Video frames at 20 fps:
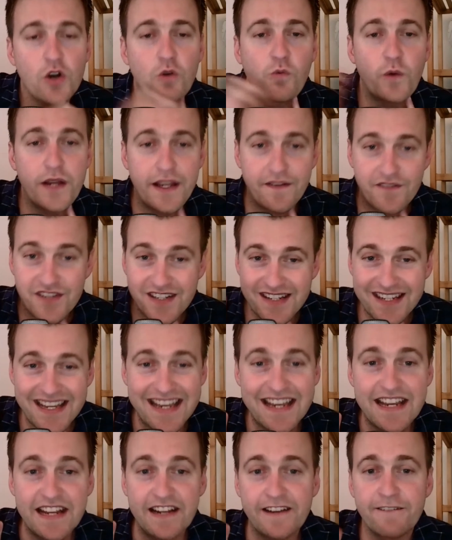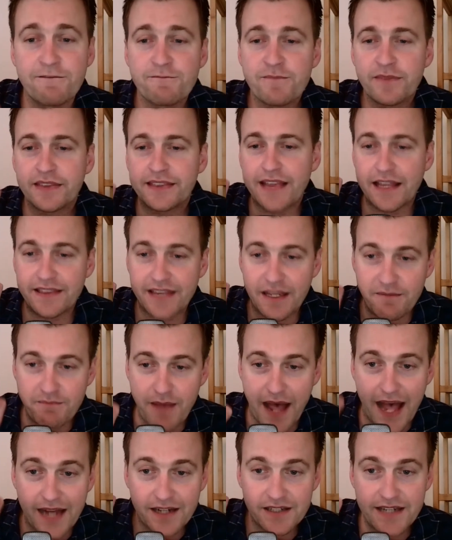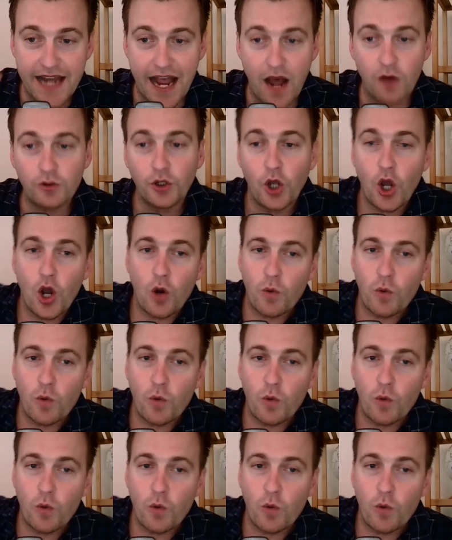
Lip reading: we have seen that they back down.